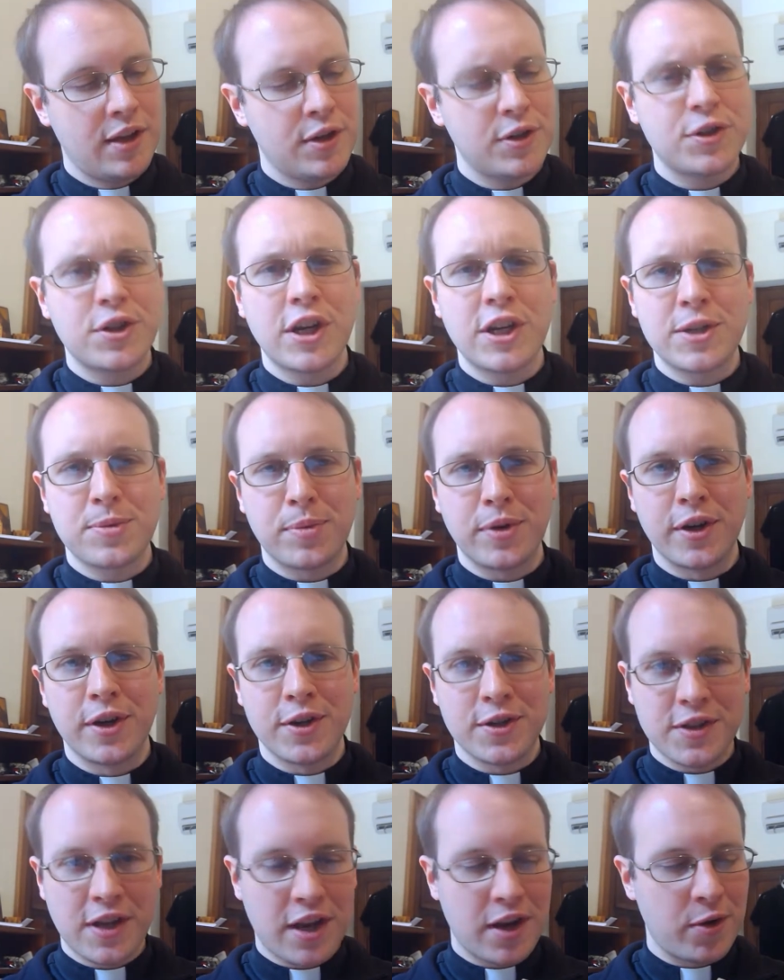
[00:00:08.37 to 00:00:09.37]

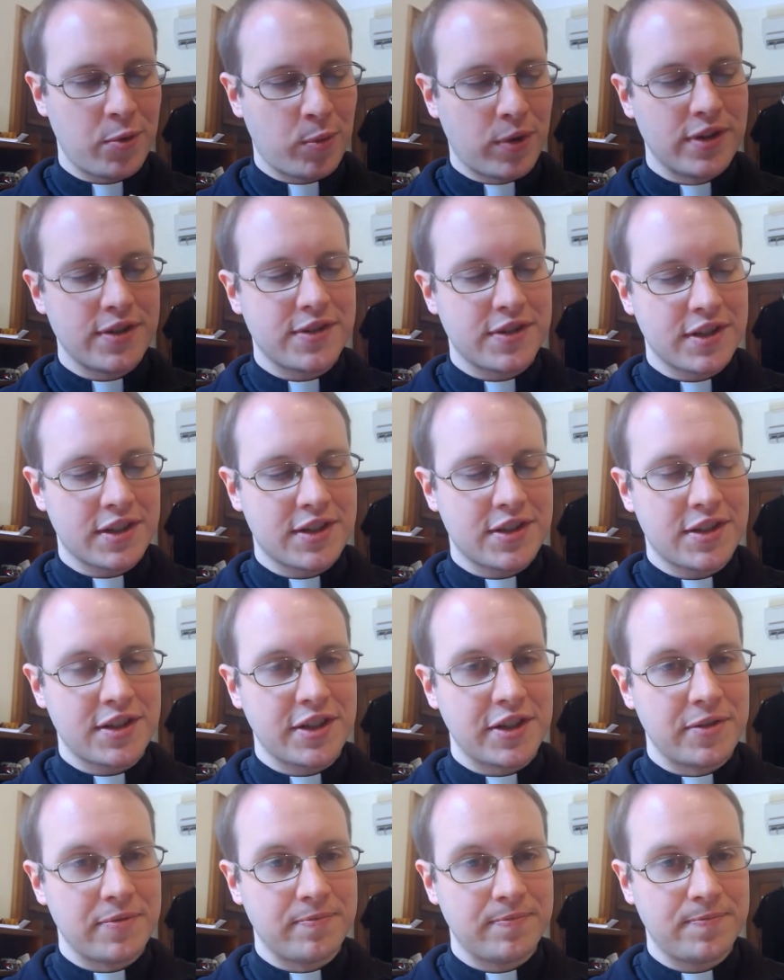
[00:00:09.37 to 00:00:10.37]
Shakespeare, Sonnet
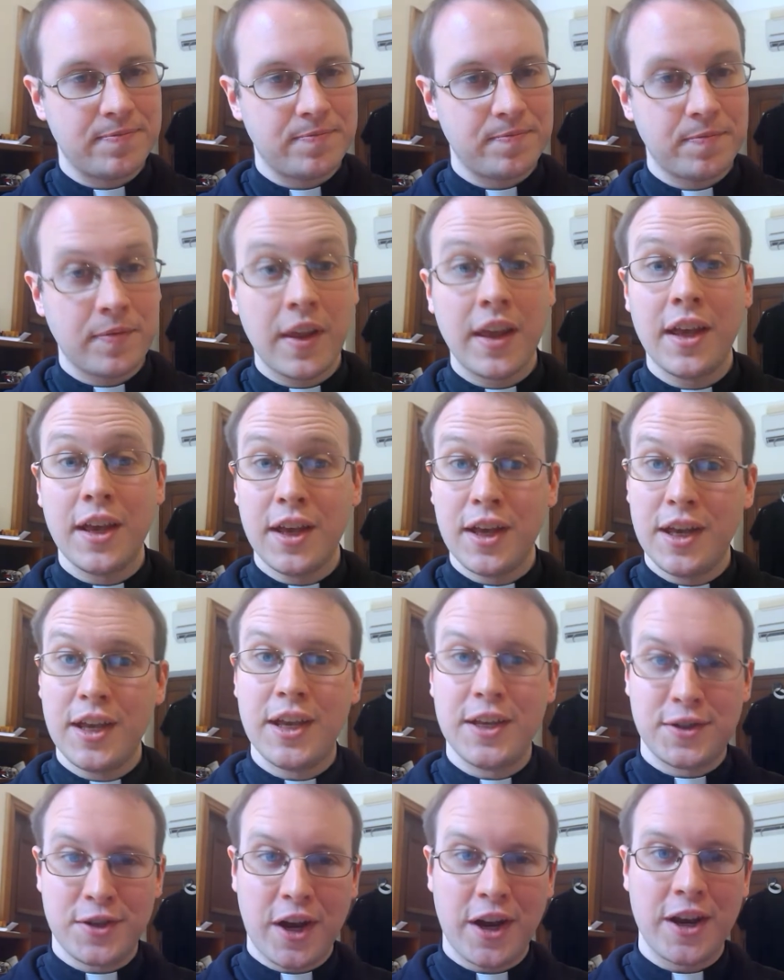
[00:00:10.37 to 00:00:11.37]
116.
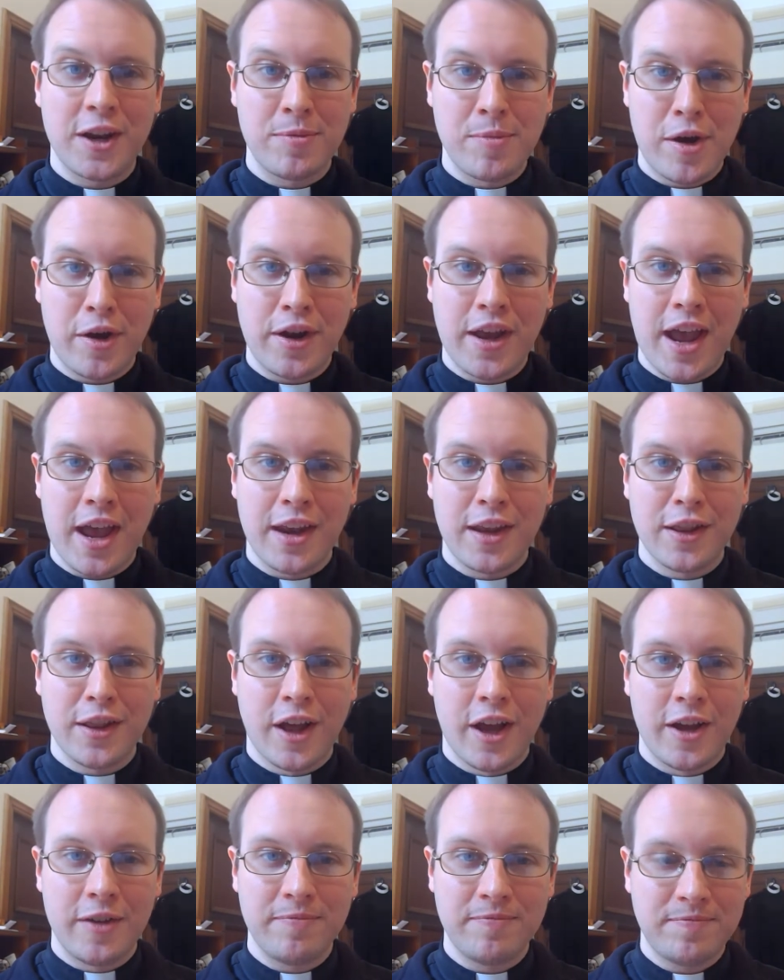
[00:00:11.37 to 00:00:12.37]
He's talking about canon law.